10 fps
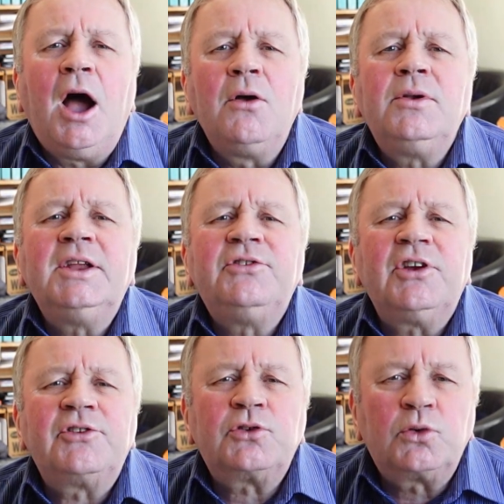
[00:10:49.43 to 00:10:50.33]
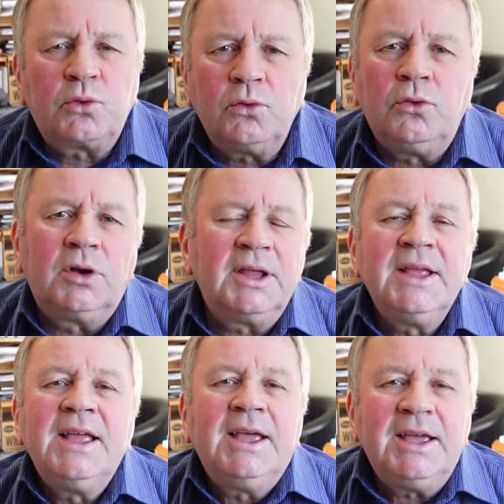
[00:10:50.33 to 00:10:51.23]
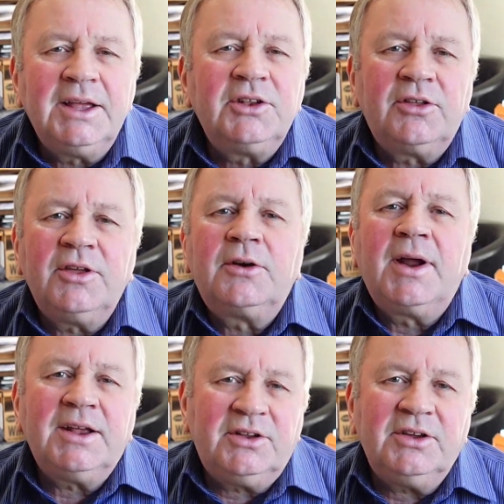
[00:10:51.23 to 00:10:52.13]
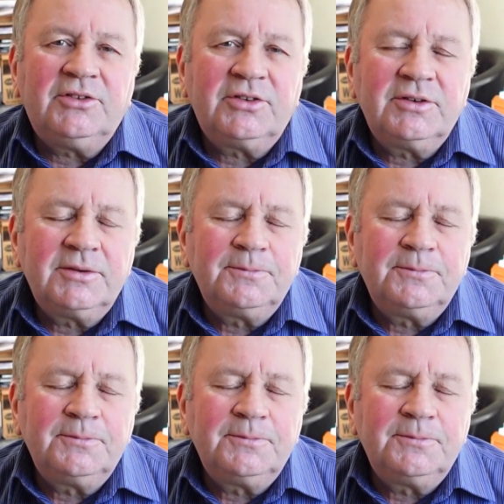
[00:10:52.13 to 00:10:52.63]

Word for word: only just crawl into their 80s.